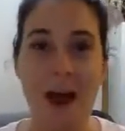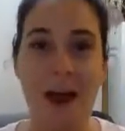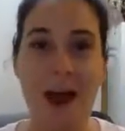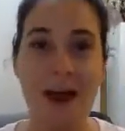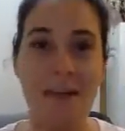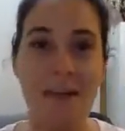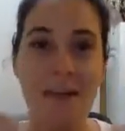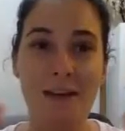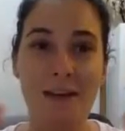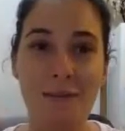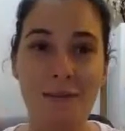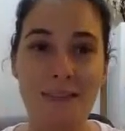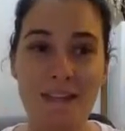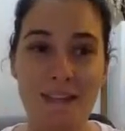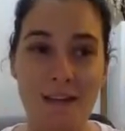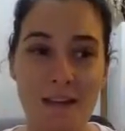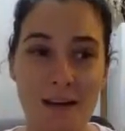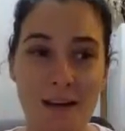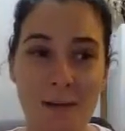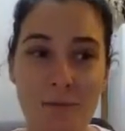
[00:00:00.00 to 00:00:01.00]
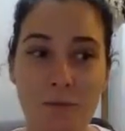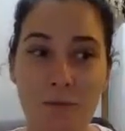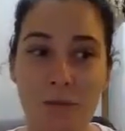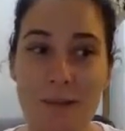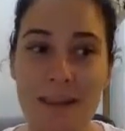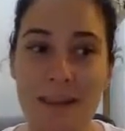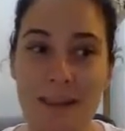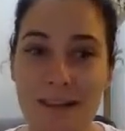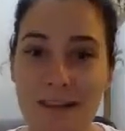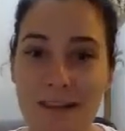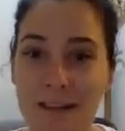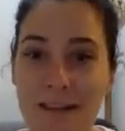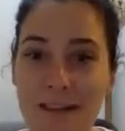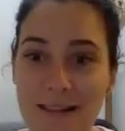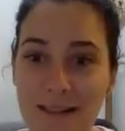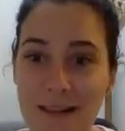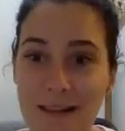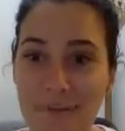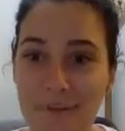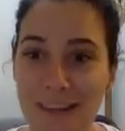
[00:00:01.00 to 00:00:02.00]
And then all of a sudden I'm doing the exact
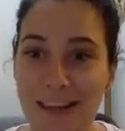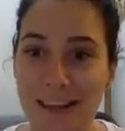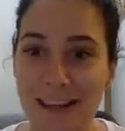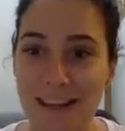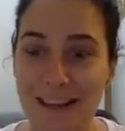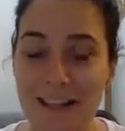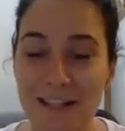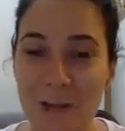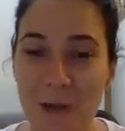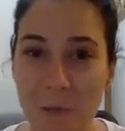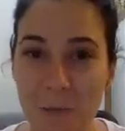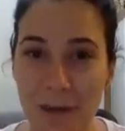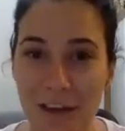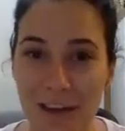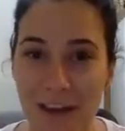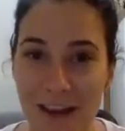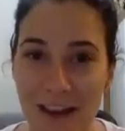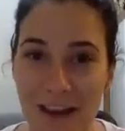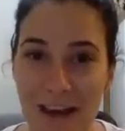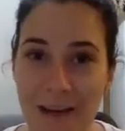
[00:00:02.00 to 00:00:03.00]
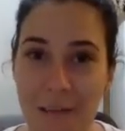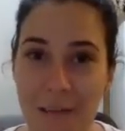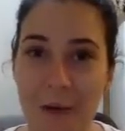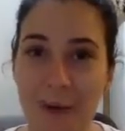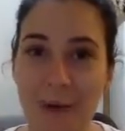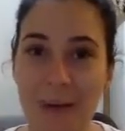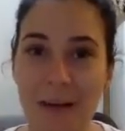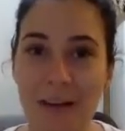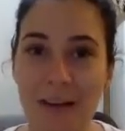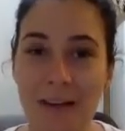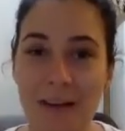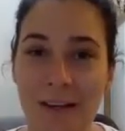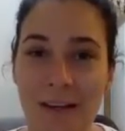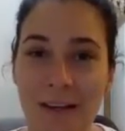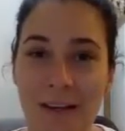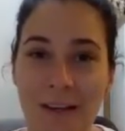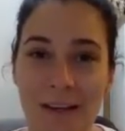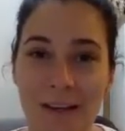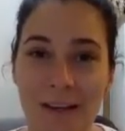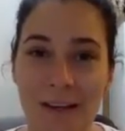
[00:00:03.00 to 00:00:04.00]
same thing and it's not working anymore.
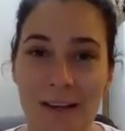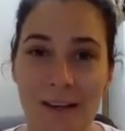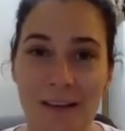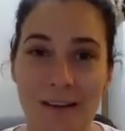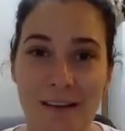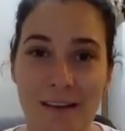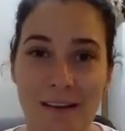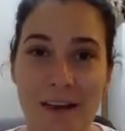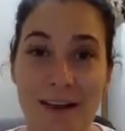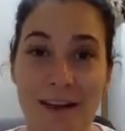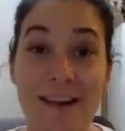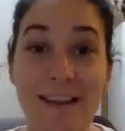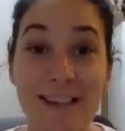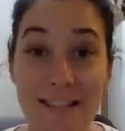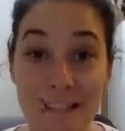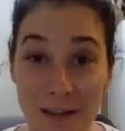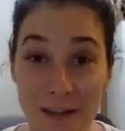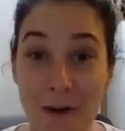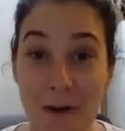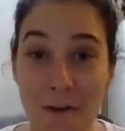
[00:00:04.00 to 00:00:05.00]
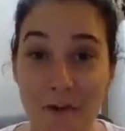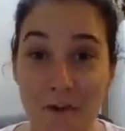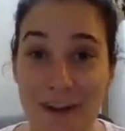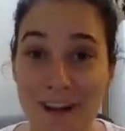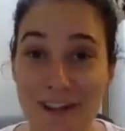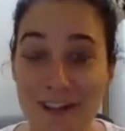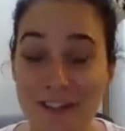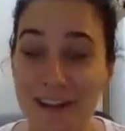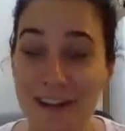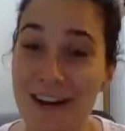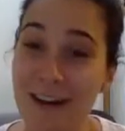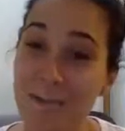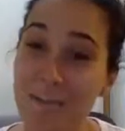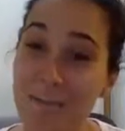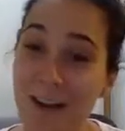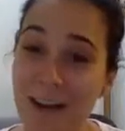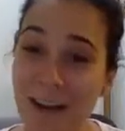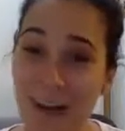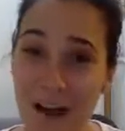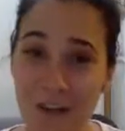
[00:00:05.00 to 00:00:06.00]
And it's so frustrating,
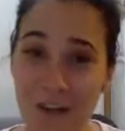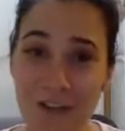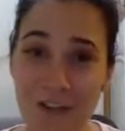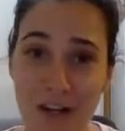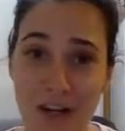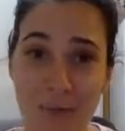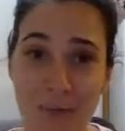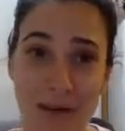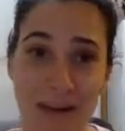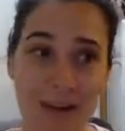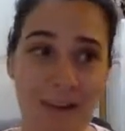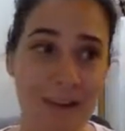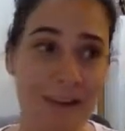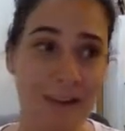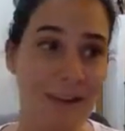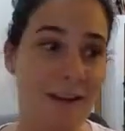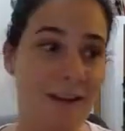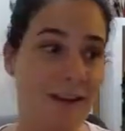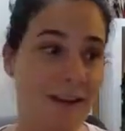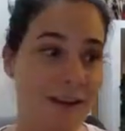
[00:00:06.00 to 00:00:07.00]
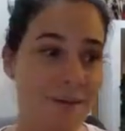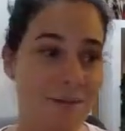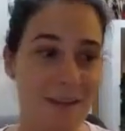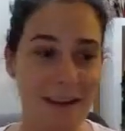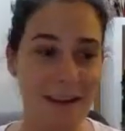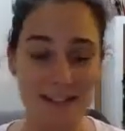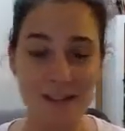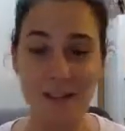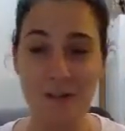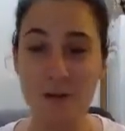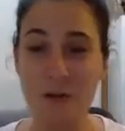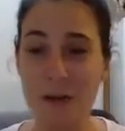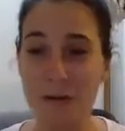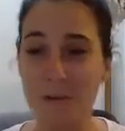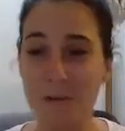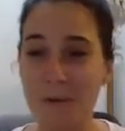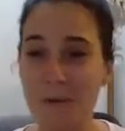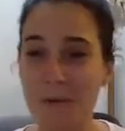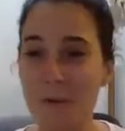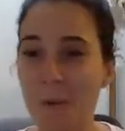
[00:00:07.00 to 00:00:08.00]
but you have to go back and think, all right, back to the drawing
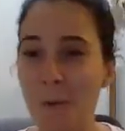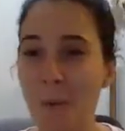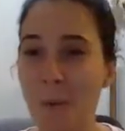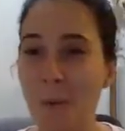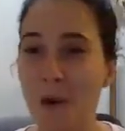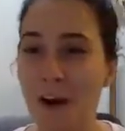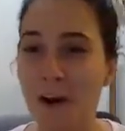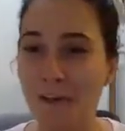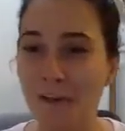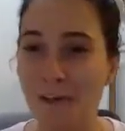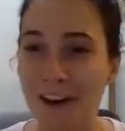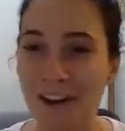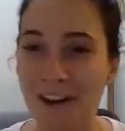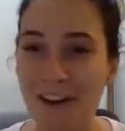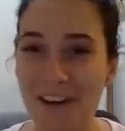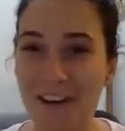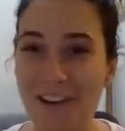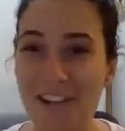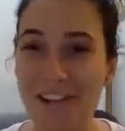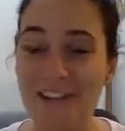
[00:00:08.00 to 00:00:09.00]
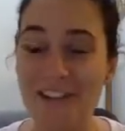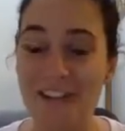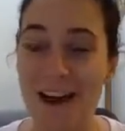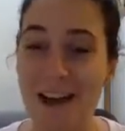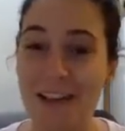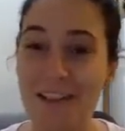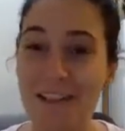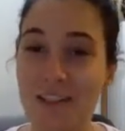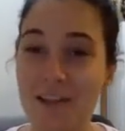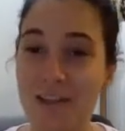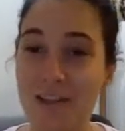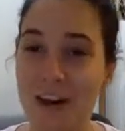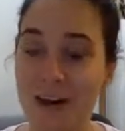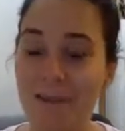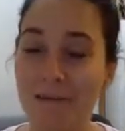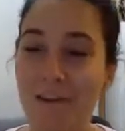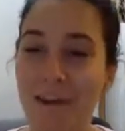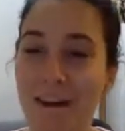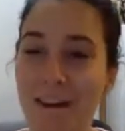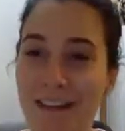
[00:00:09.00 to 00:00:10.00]
board. What have I got to do now to try
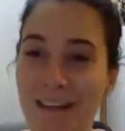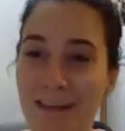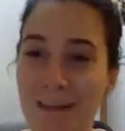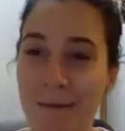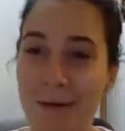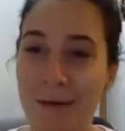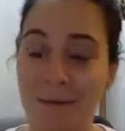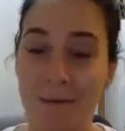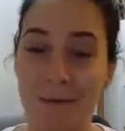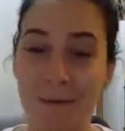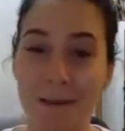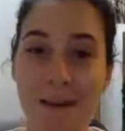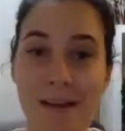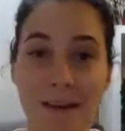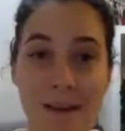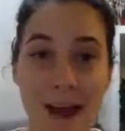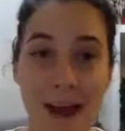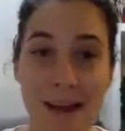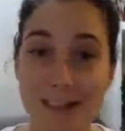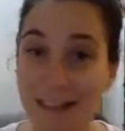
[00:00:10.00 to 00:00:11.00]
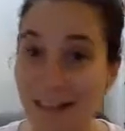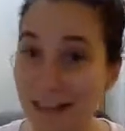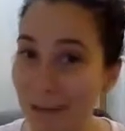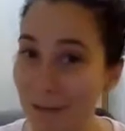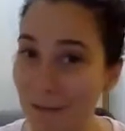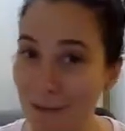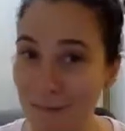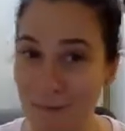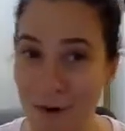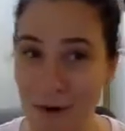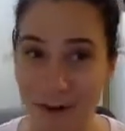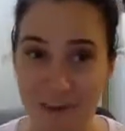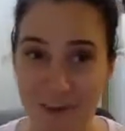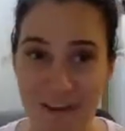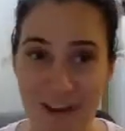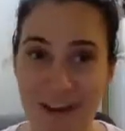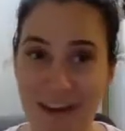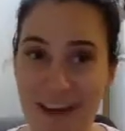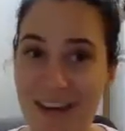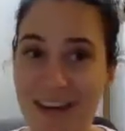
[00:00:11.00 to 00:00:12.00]
and find these people and to keep them
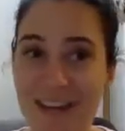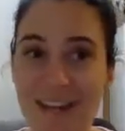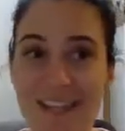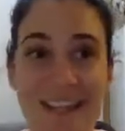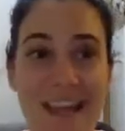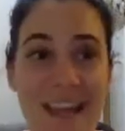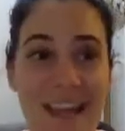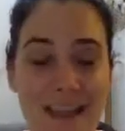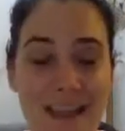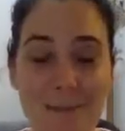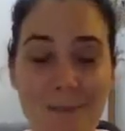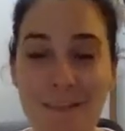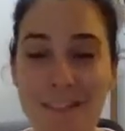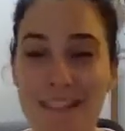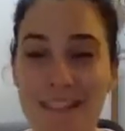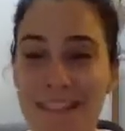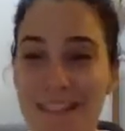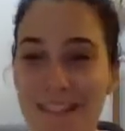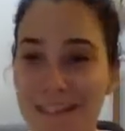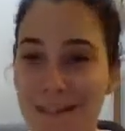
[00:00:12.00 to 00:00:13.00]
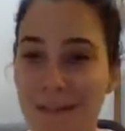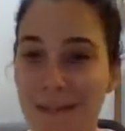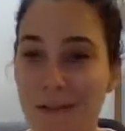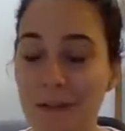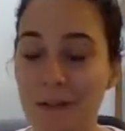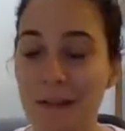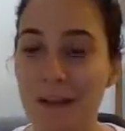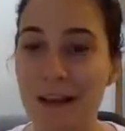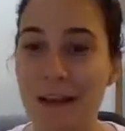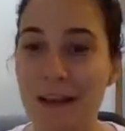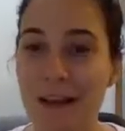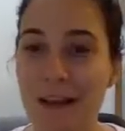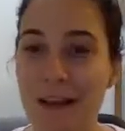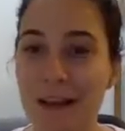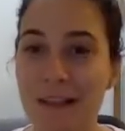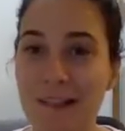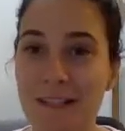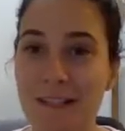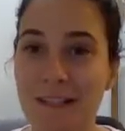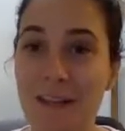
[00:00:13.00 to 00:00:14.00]
motivated and to get them successful?
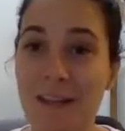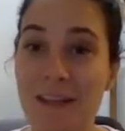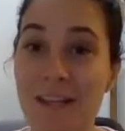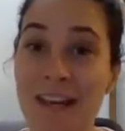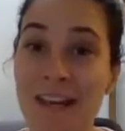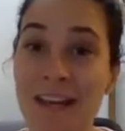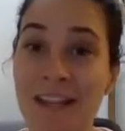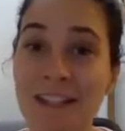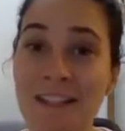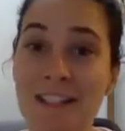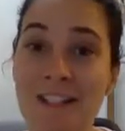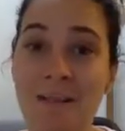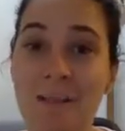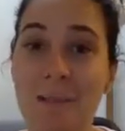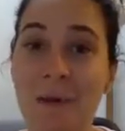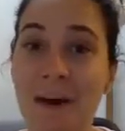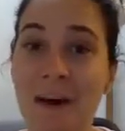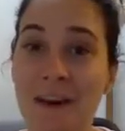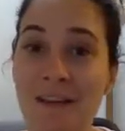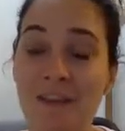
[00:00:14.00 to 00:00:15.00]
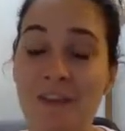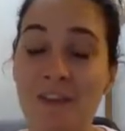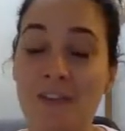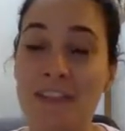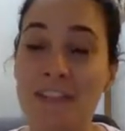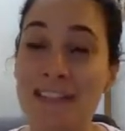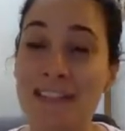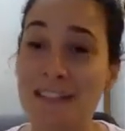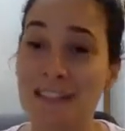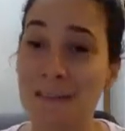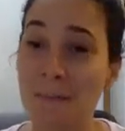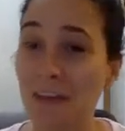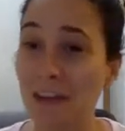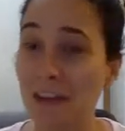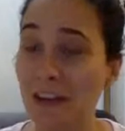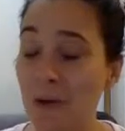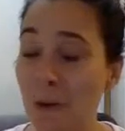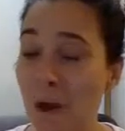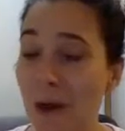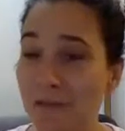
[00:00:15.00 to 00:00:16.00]
So that is just part of the system
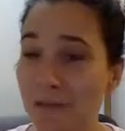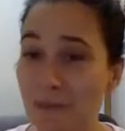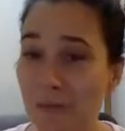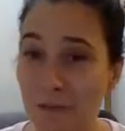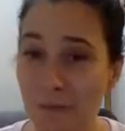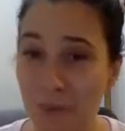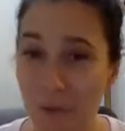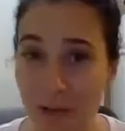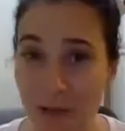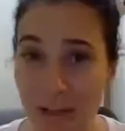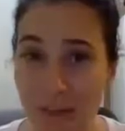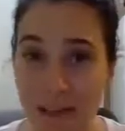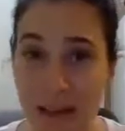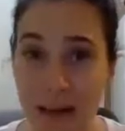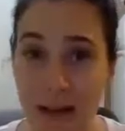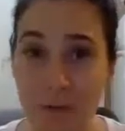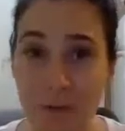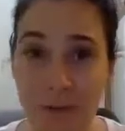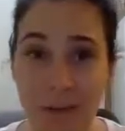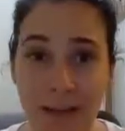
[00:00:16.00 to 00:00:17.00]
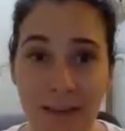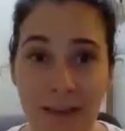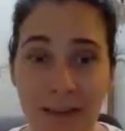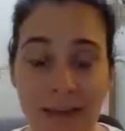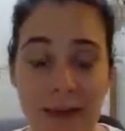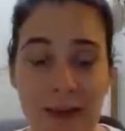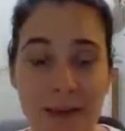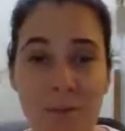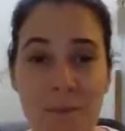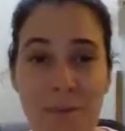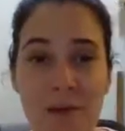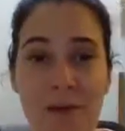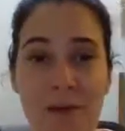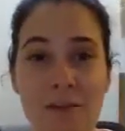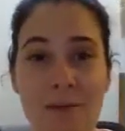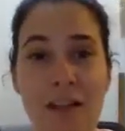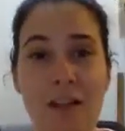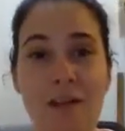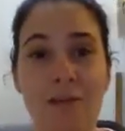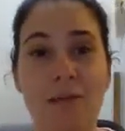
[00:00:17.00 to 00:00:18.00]
that you have to fall in love with,
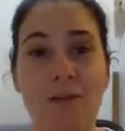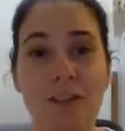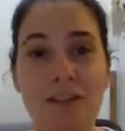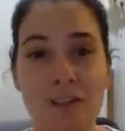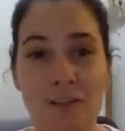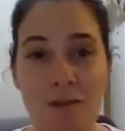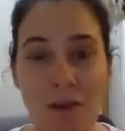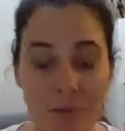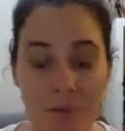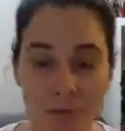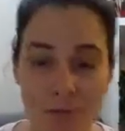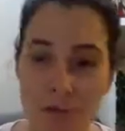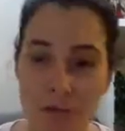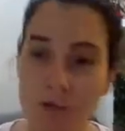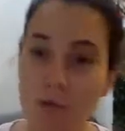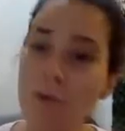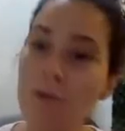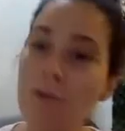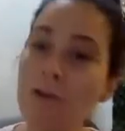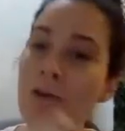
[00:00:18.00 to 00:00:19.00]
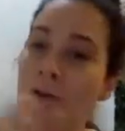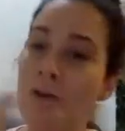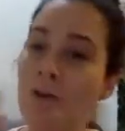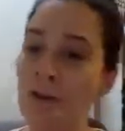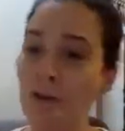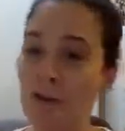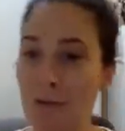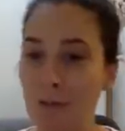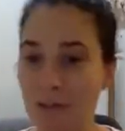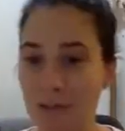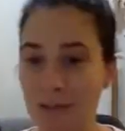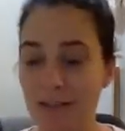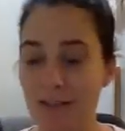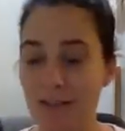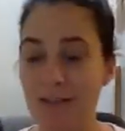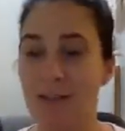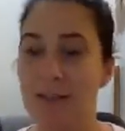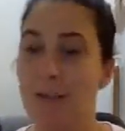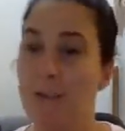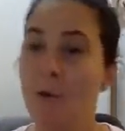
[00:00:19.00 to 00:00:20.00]
because every time you learn a new
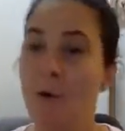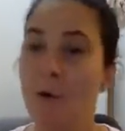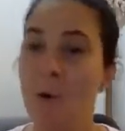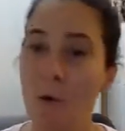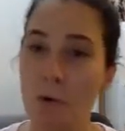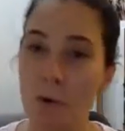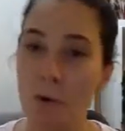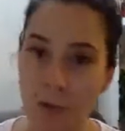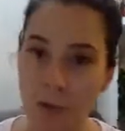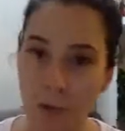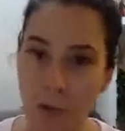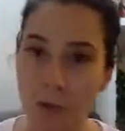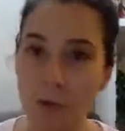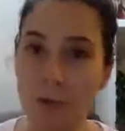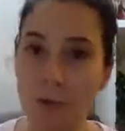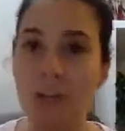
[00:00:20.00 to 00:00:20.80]
system or you